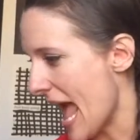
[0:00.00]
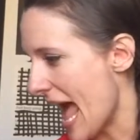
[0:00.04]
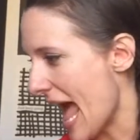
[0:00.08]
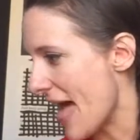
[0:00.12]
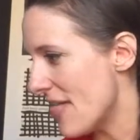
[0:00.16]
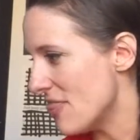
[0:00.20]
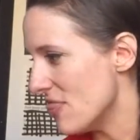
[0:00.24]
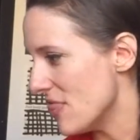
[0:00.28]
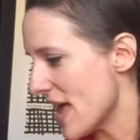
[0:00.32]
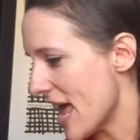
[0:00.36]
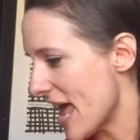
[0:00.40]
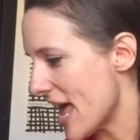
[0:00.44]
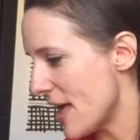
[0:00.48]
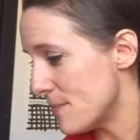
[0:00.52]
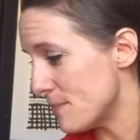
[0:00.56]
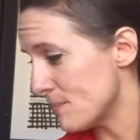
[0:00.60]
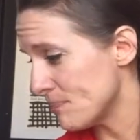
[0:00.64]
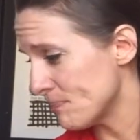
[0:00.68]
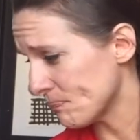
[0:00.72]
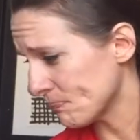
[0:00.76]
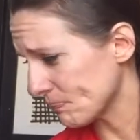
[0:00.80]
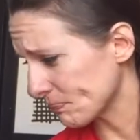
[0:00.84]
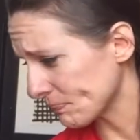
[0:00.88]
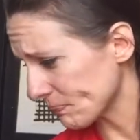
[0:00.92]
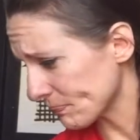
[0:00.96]
And
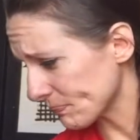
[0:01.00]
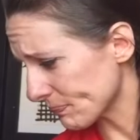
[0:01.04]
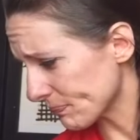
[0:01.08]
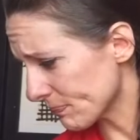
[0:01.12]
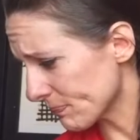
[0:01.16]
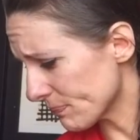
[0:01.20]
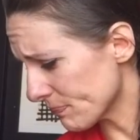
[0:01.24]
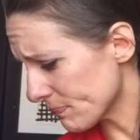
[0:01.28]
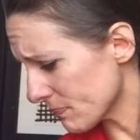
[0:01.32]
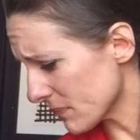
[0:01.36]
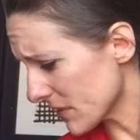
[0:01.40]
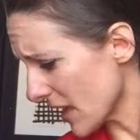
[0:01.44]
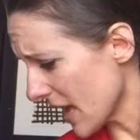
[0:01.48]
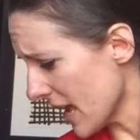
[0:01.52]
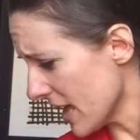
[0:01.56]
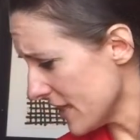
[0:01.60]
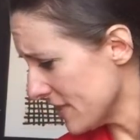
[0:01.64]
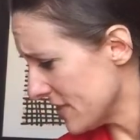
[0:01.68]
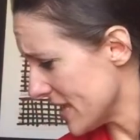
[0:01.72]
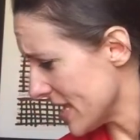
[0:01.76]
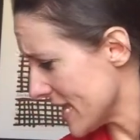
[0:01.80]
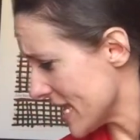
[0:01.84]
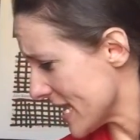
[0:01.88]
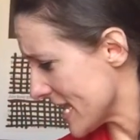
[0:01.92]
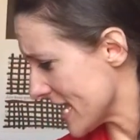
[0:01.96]
then
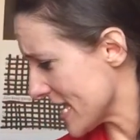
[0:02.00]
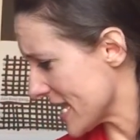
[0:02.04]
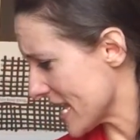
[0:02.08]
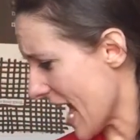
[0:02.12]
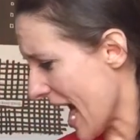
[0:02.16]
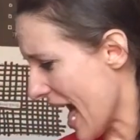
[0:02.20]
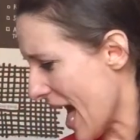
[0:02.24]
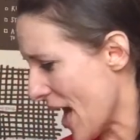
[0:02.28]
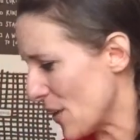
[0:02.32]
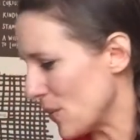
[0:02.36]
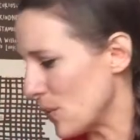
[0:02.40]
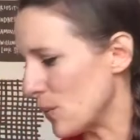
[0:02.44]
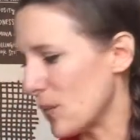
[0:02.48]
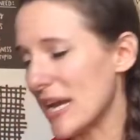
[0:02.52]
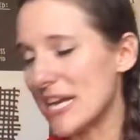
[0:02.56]
the uh,